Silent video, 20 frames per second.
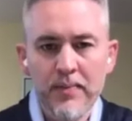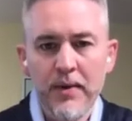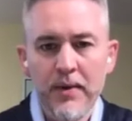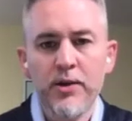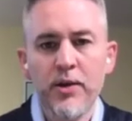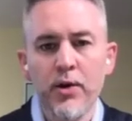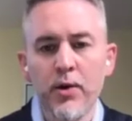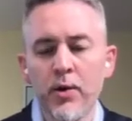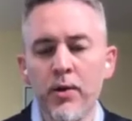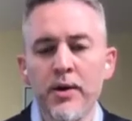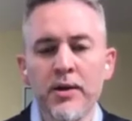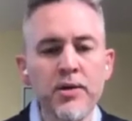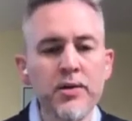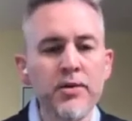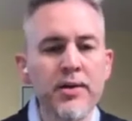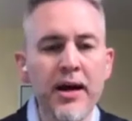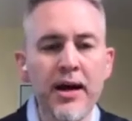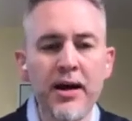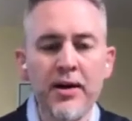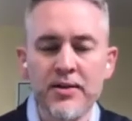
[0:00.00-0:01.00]
In the early
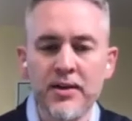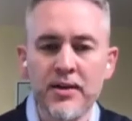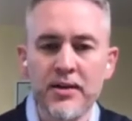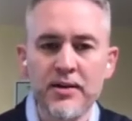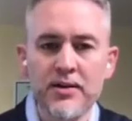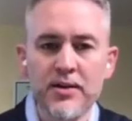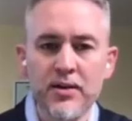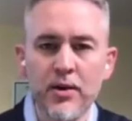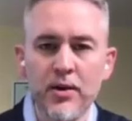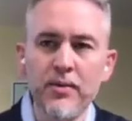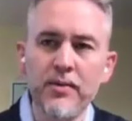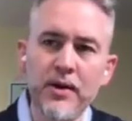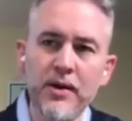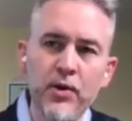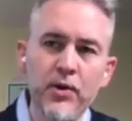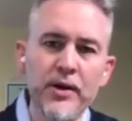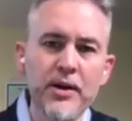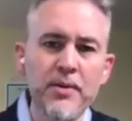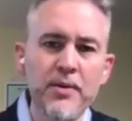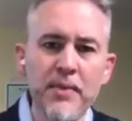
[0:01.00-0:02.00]
2000s, or
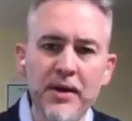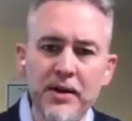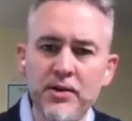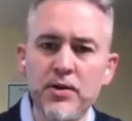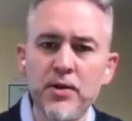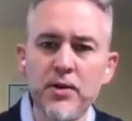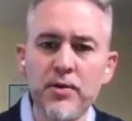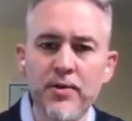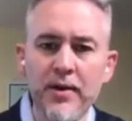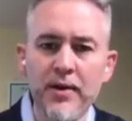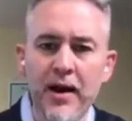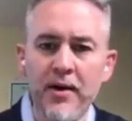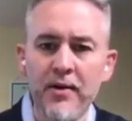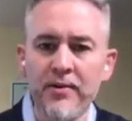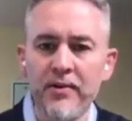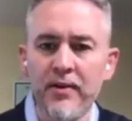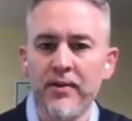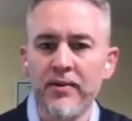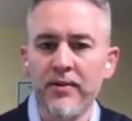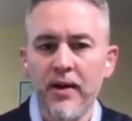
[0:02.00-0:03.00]
early to mid
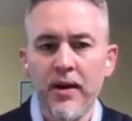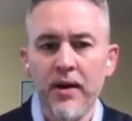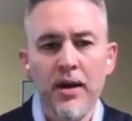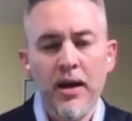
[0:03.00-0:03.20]
2000s,